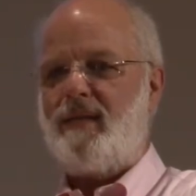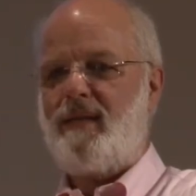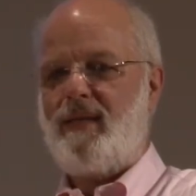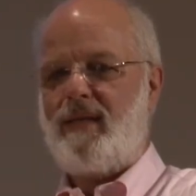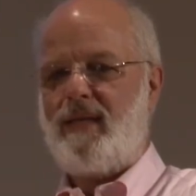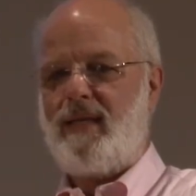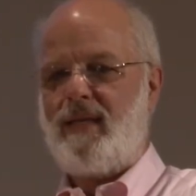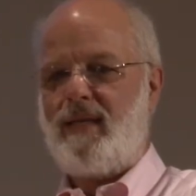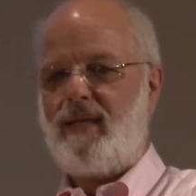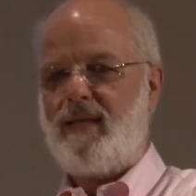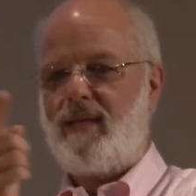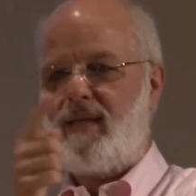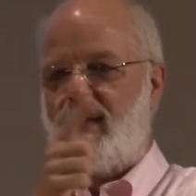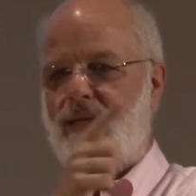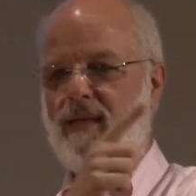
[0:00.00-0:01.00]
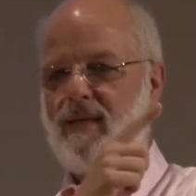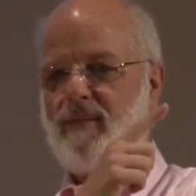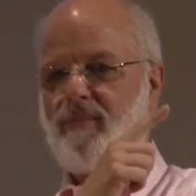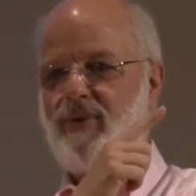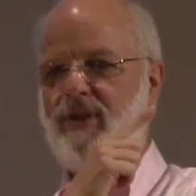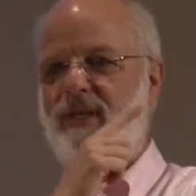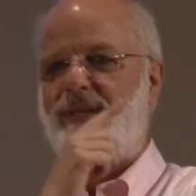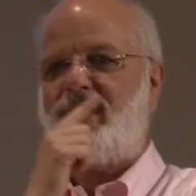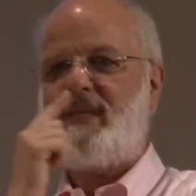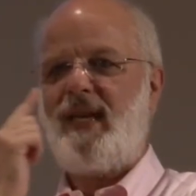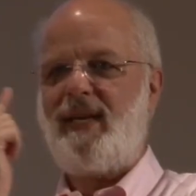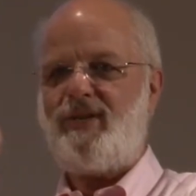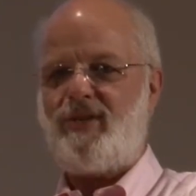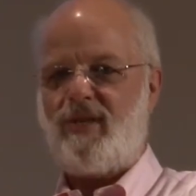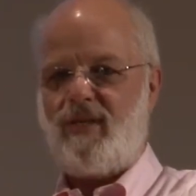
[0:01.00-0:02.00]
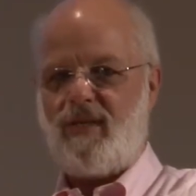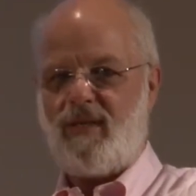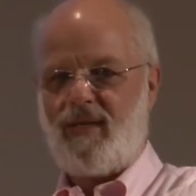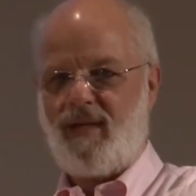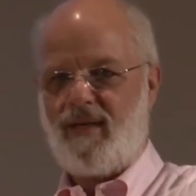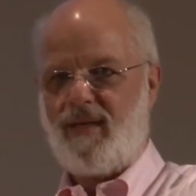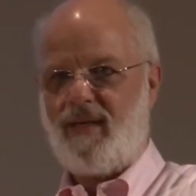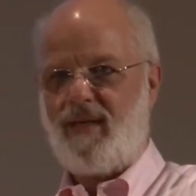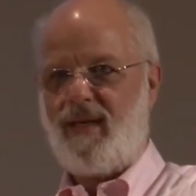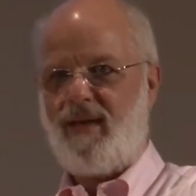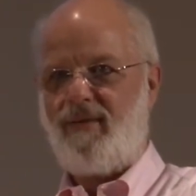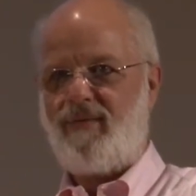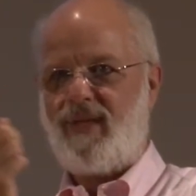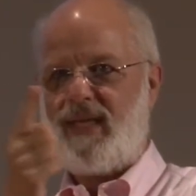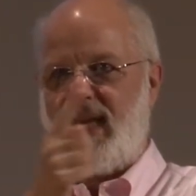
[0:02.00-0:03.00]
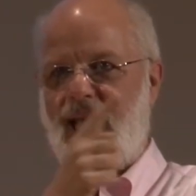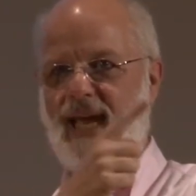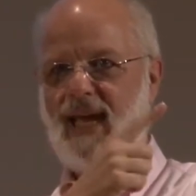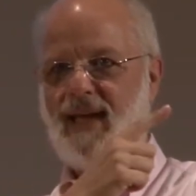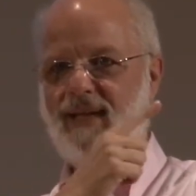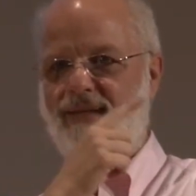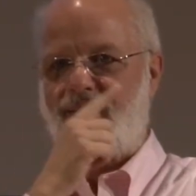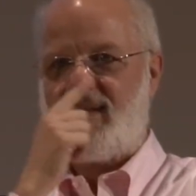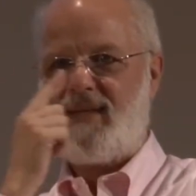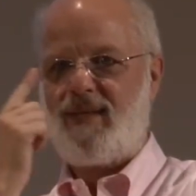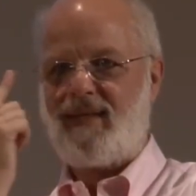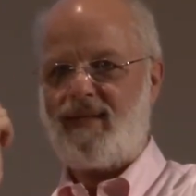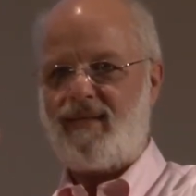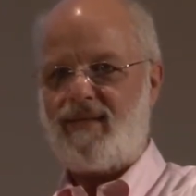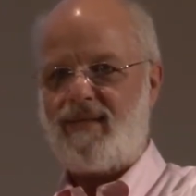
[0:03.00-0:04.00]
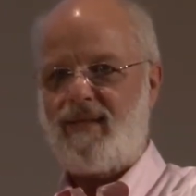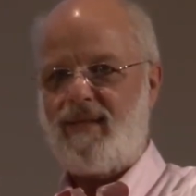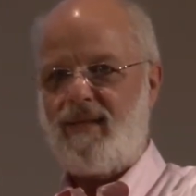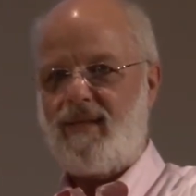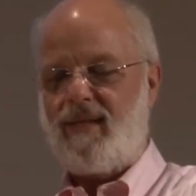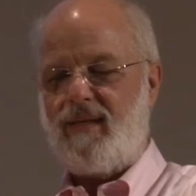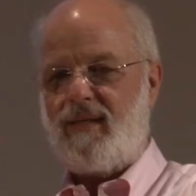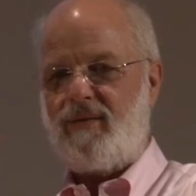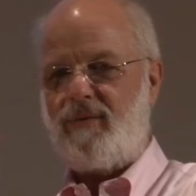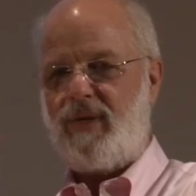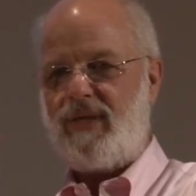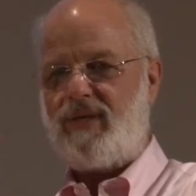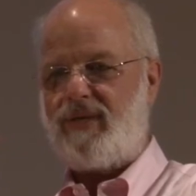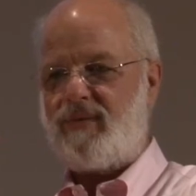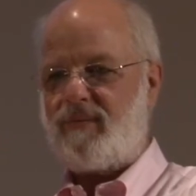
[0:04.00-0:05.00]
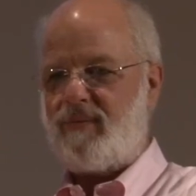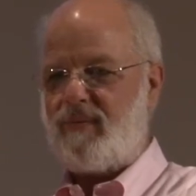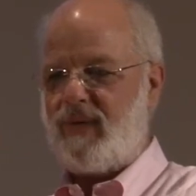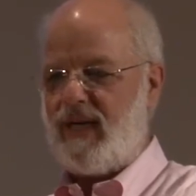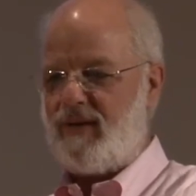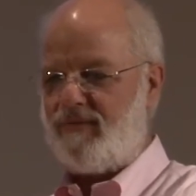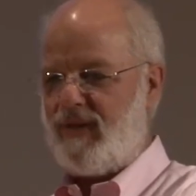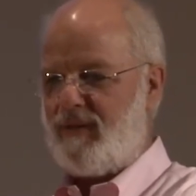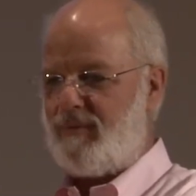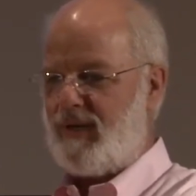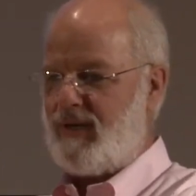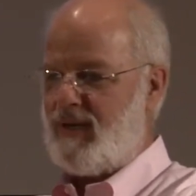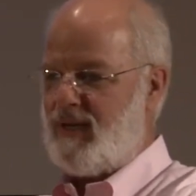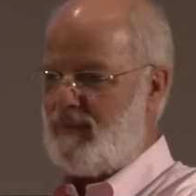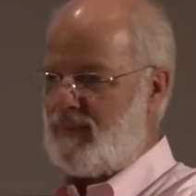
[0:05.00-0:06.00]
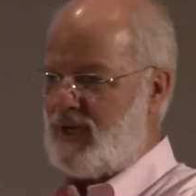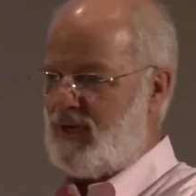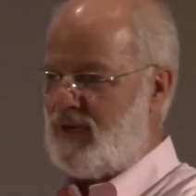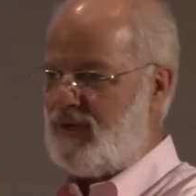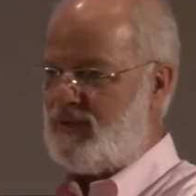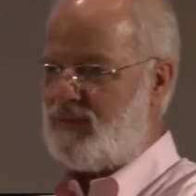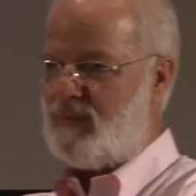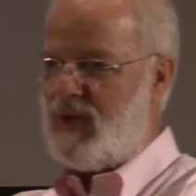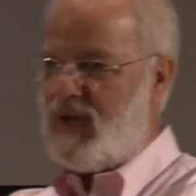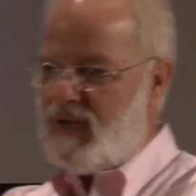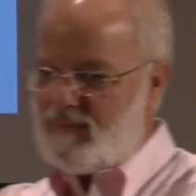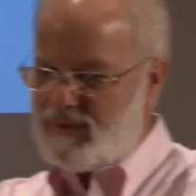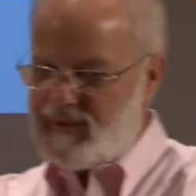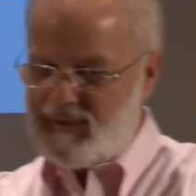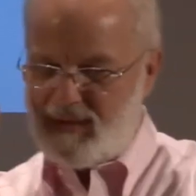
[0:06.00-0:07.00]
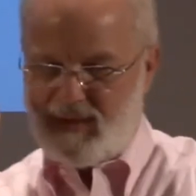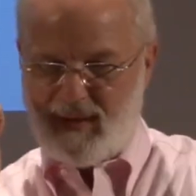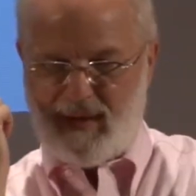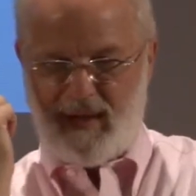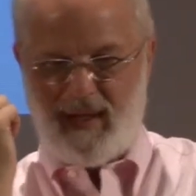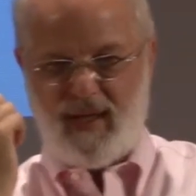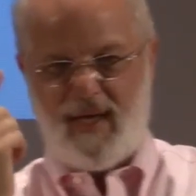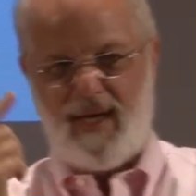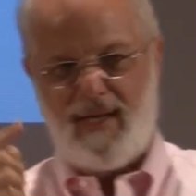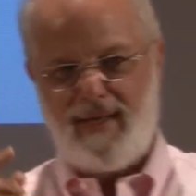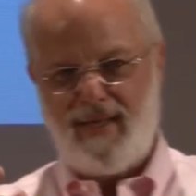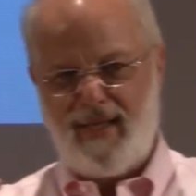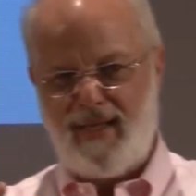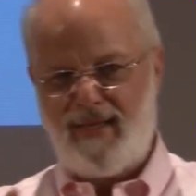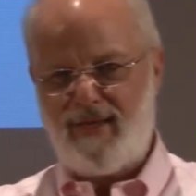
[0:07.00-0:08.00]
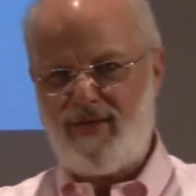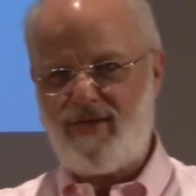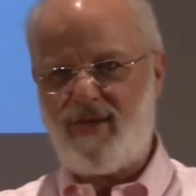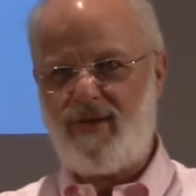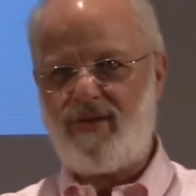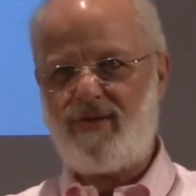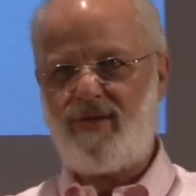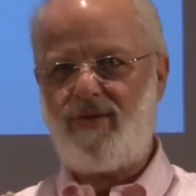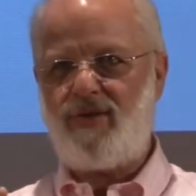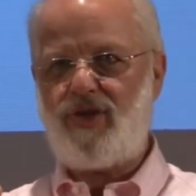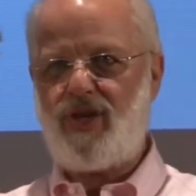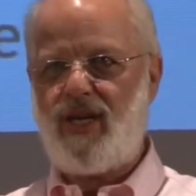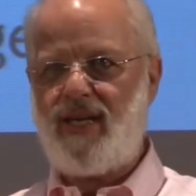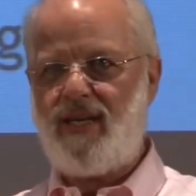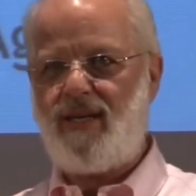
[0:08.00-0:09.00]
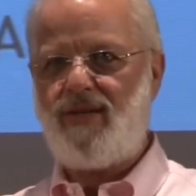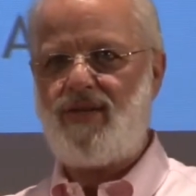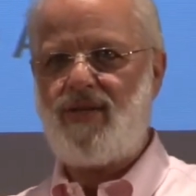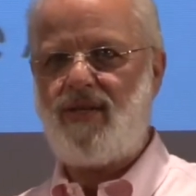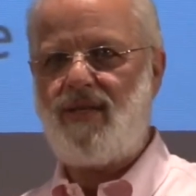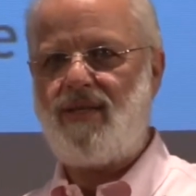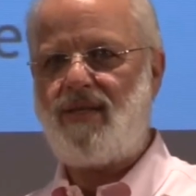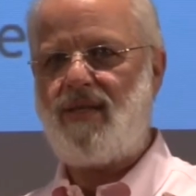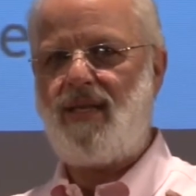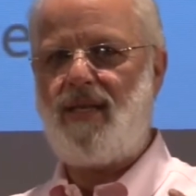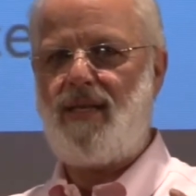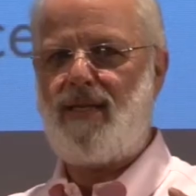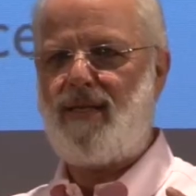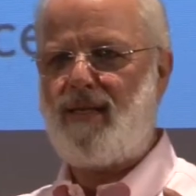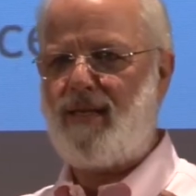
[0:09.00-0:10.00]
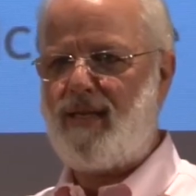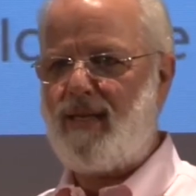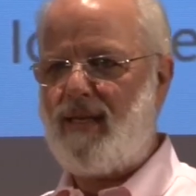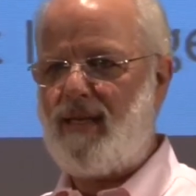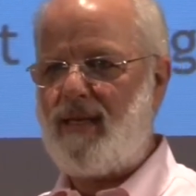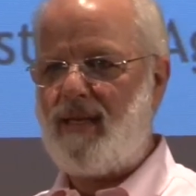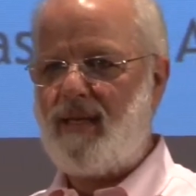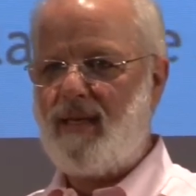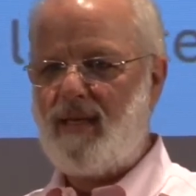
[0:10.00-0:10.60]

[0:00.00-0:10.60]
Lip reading: the precession of the axis, which Ralph Abraham calls wobble, and then there's also changes in the,